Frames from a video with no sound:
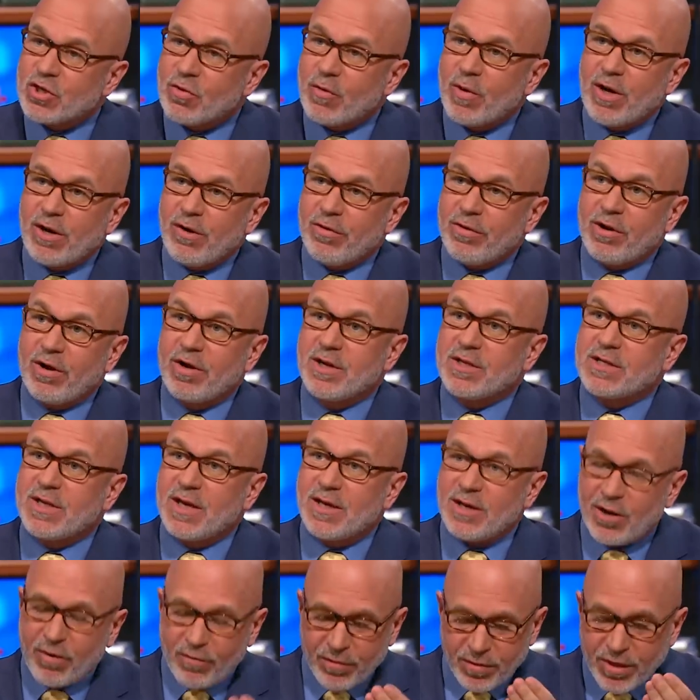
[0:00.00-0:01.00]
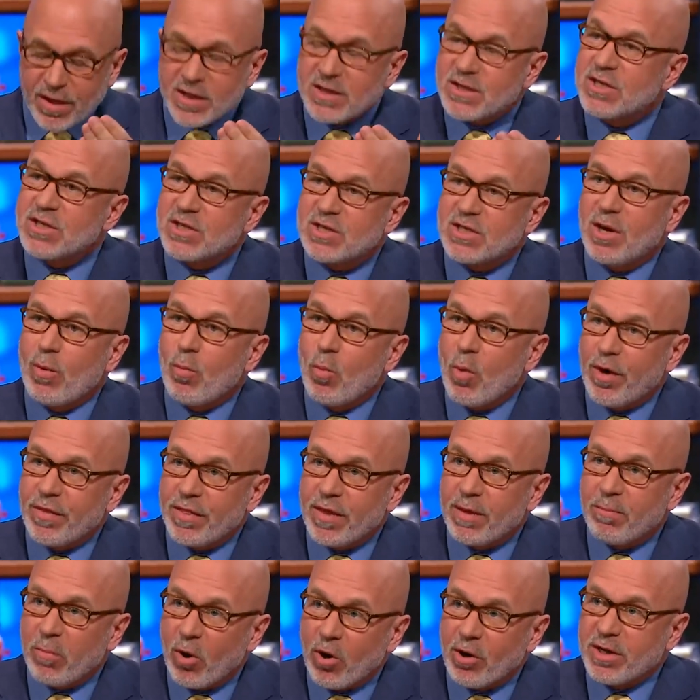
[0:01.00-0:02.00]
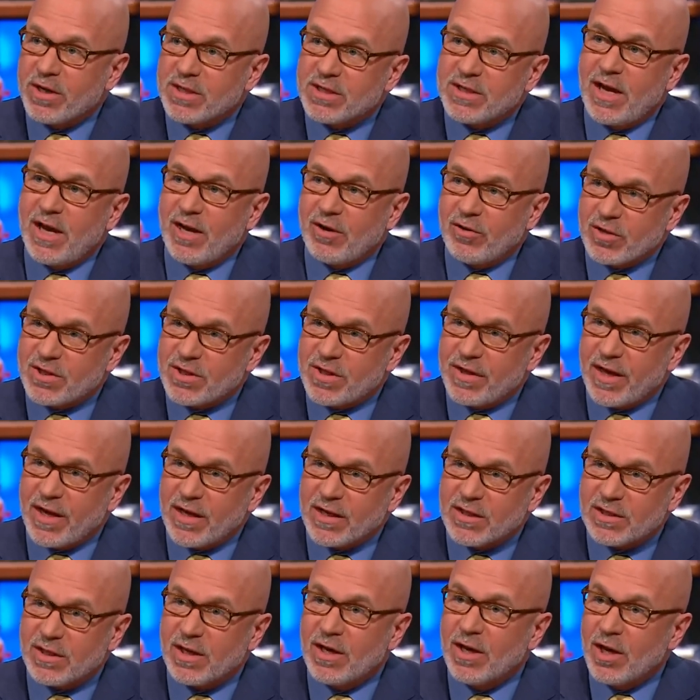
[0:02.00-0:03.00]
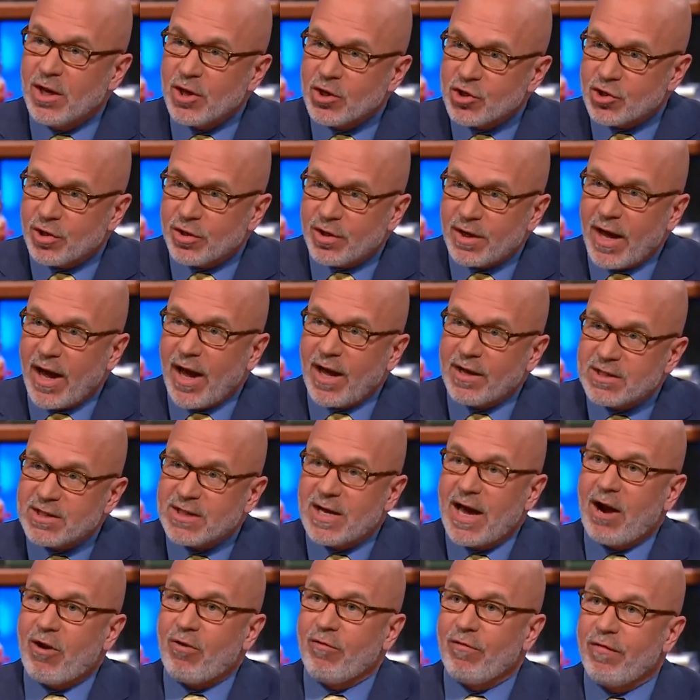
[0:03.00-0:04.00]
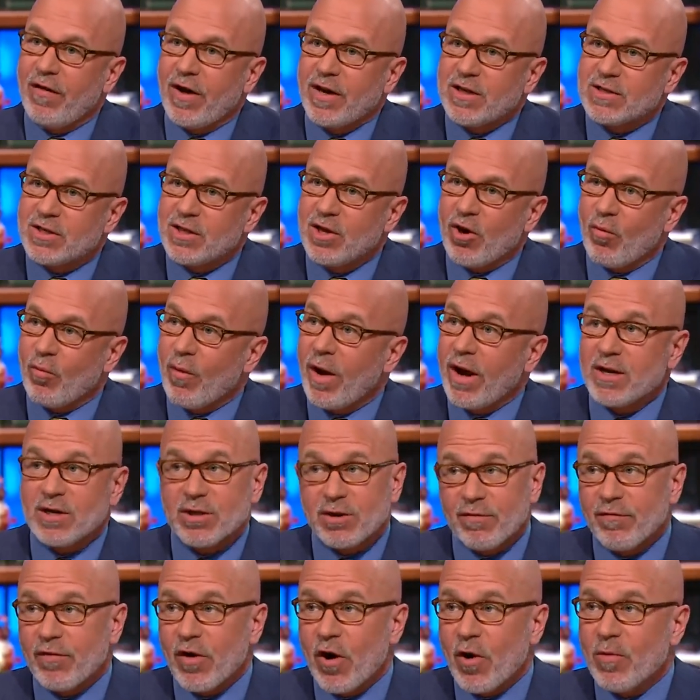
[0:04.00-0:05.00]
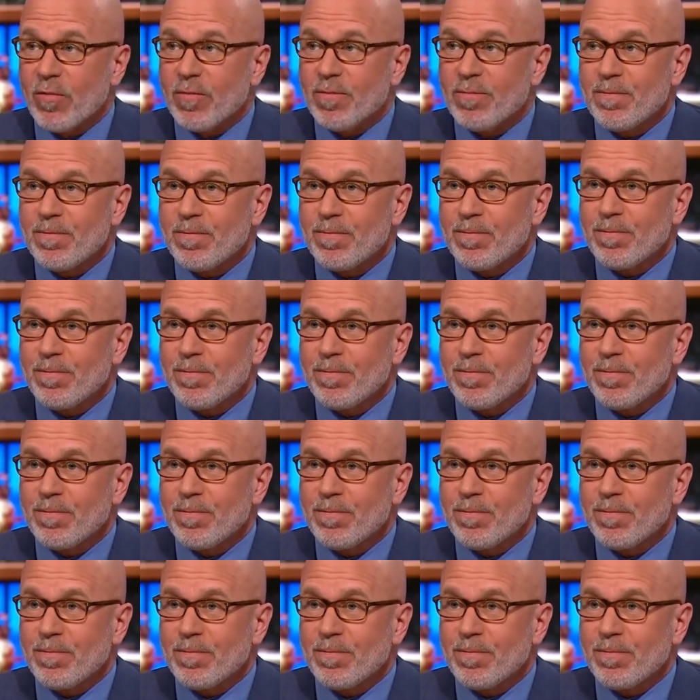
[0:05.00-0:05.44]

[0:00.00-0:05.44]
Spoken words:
the screen, or they're going to say, you know, this is someone that Bernie Sanders thinks should not sacrifice their right to vote.